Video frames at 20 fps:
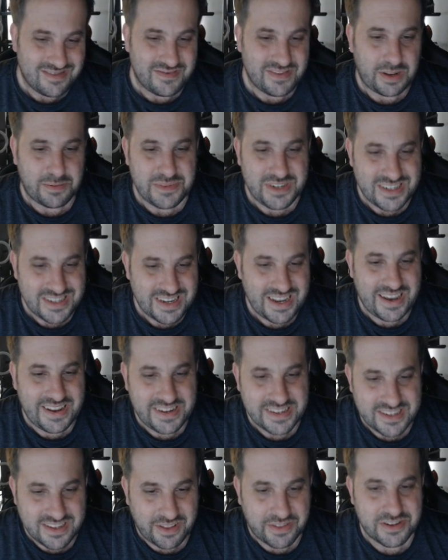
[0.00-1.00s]
I'm just saying
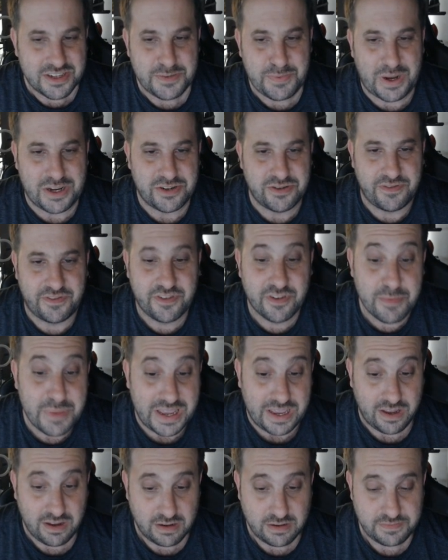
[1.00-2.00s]
it's nothing special for
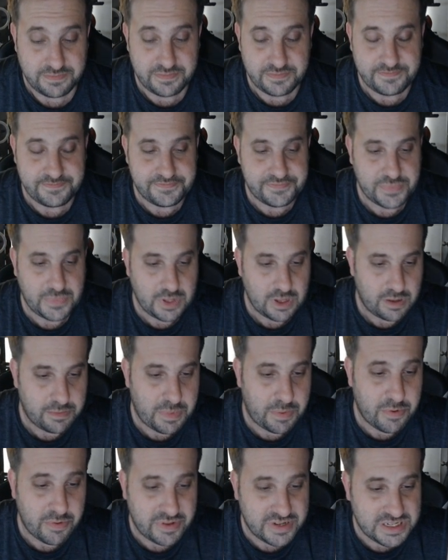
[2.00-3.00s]
me.
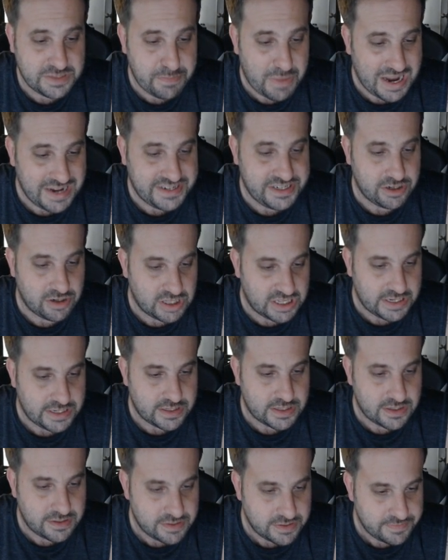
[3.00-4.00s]
Remember, this is my tier
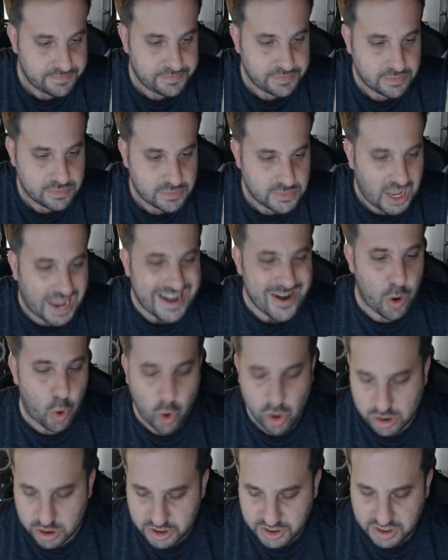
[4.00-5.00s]
list, not
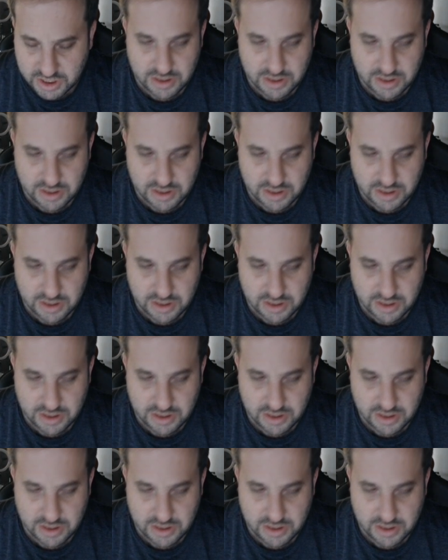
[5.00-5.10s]
yours.